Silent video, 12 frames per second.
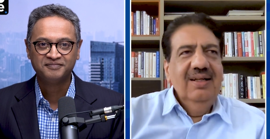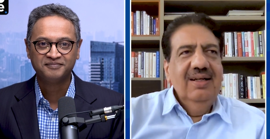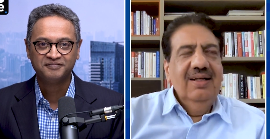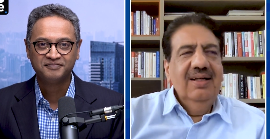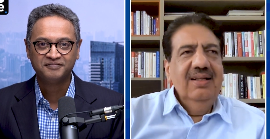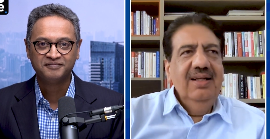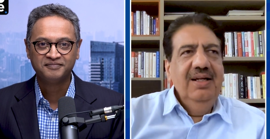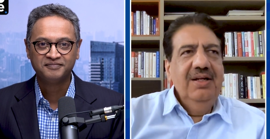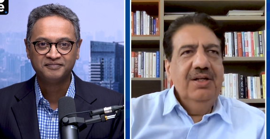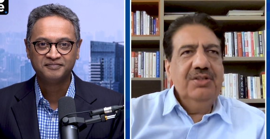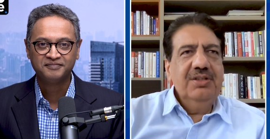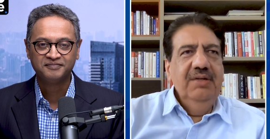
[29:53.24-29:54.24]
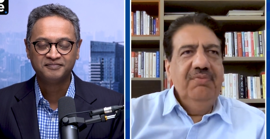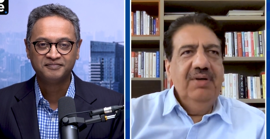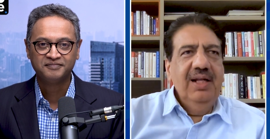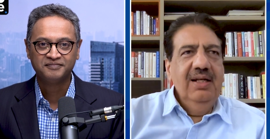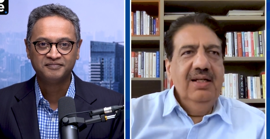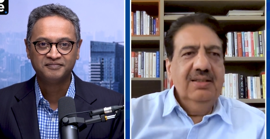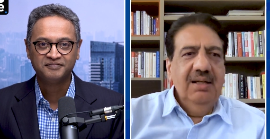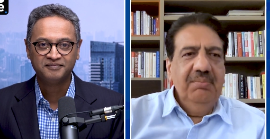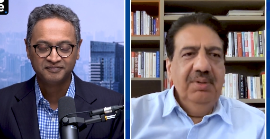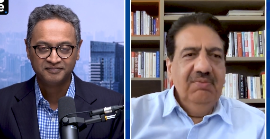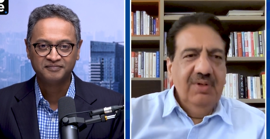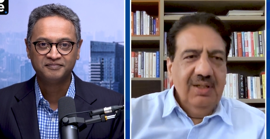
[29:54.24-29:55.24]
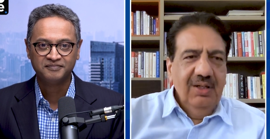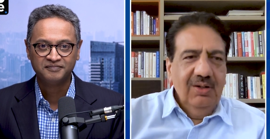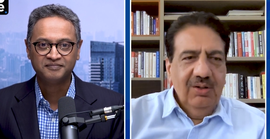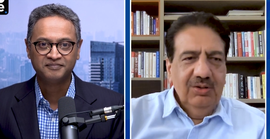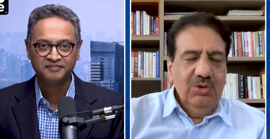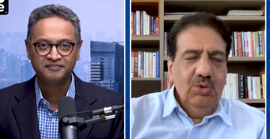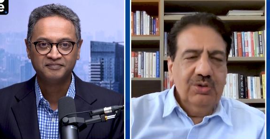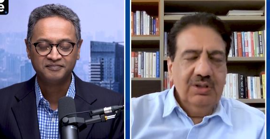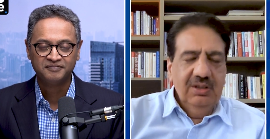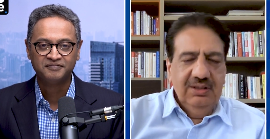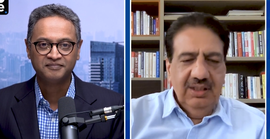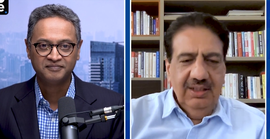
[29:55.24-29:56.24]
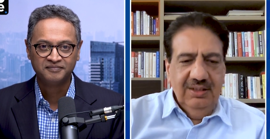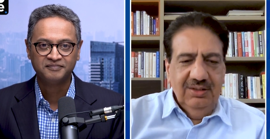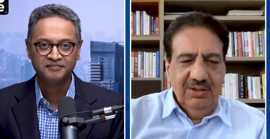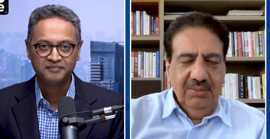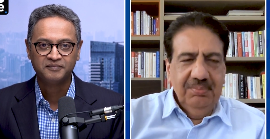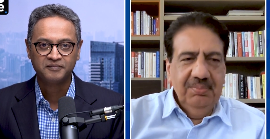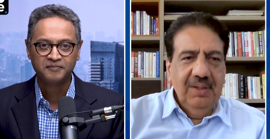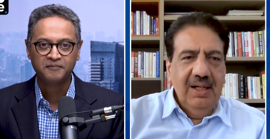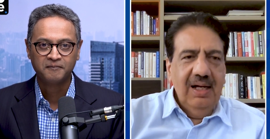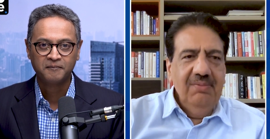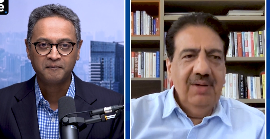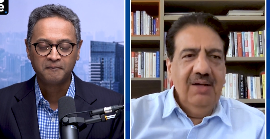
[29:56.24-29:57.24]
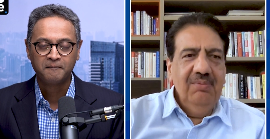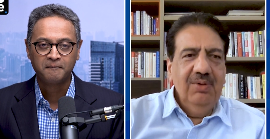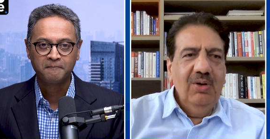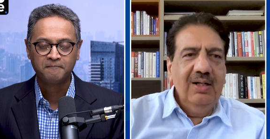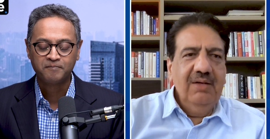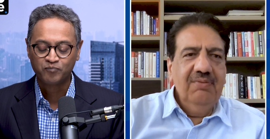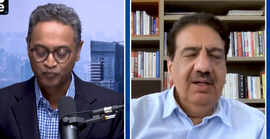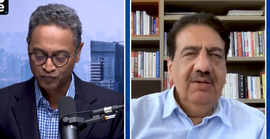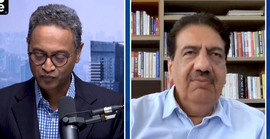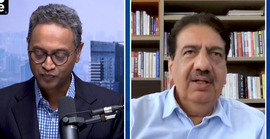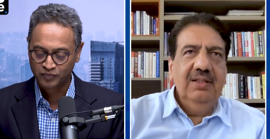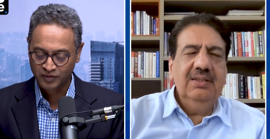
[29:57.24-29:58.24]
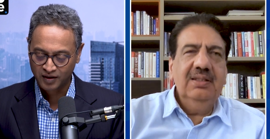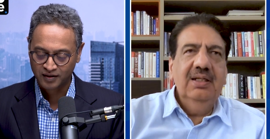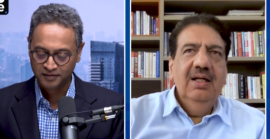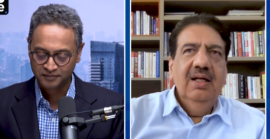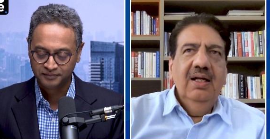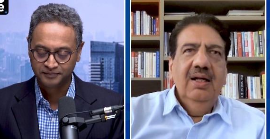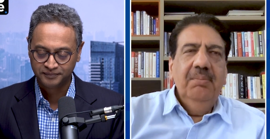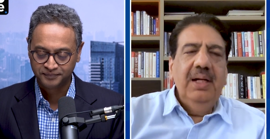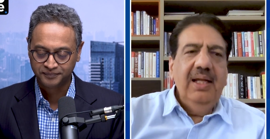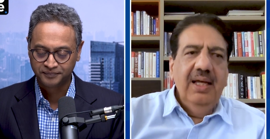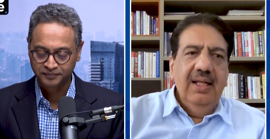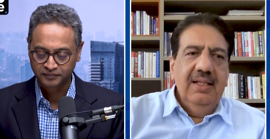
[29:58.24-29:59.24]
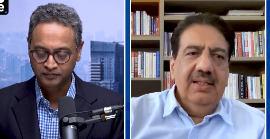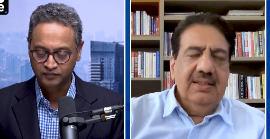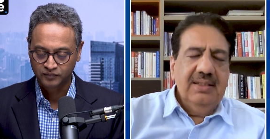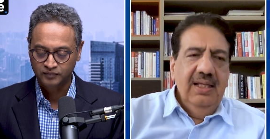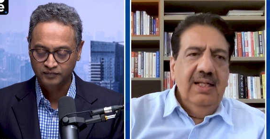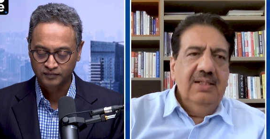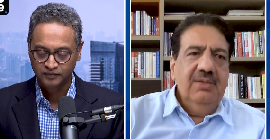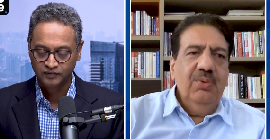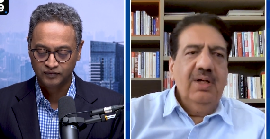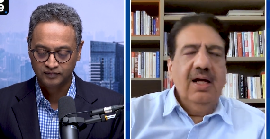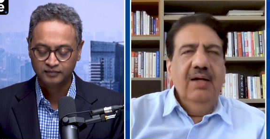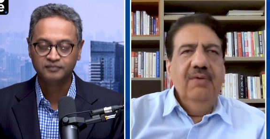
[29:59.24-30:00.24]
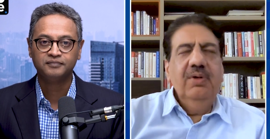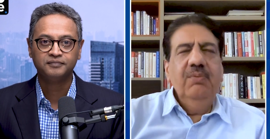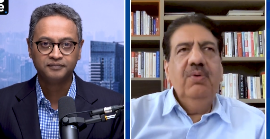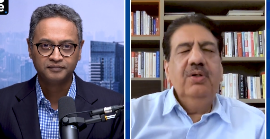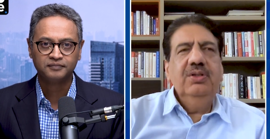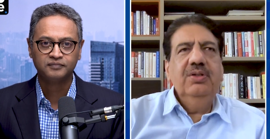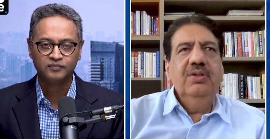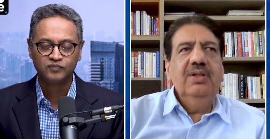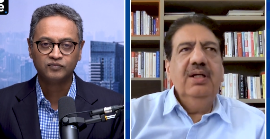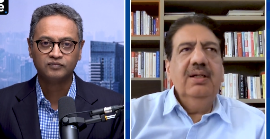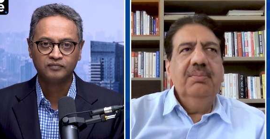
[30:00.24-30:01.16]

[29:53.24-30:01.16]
Speaker 1: uh, the industry. For 10 years, I've been working on social change. So I, I would not give an advice. But here is, here is what I would want you to think